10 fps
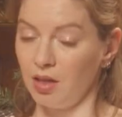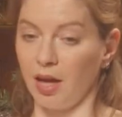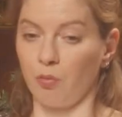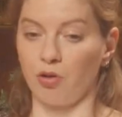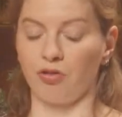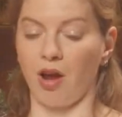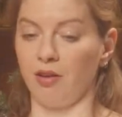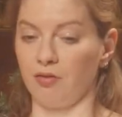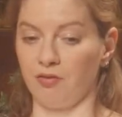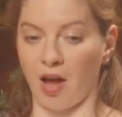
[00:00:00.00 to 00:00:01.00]
and we're trying
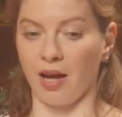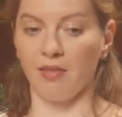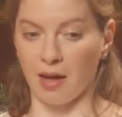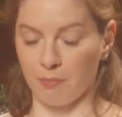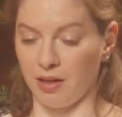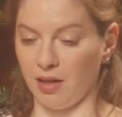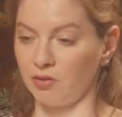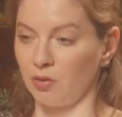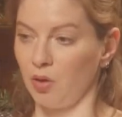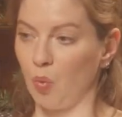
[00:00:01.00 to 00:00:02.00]
to find that
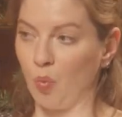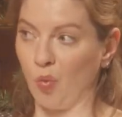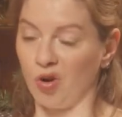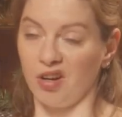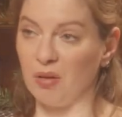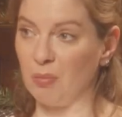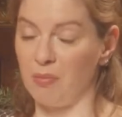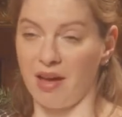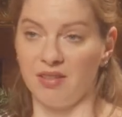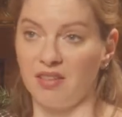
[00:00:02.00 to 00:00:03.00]
peace, we're gonna
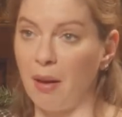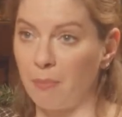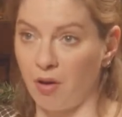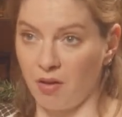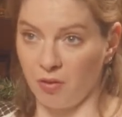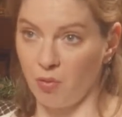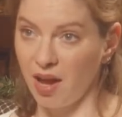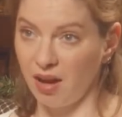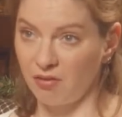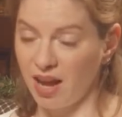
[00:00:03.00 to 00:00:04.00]
mess up on the
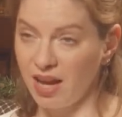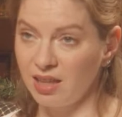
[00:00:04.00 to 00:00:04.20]
way, right?